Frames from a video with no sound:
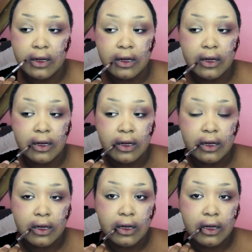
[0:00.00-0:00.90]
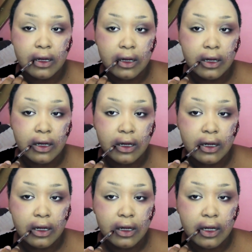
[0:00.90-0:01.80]

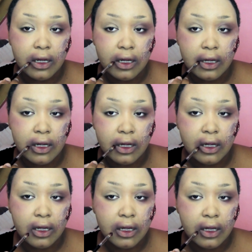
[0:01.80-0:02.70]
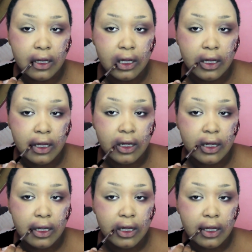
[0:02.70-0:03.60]

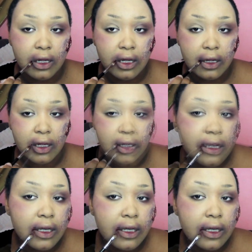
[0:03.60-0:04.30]
Nothing is said.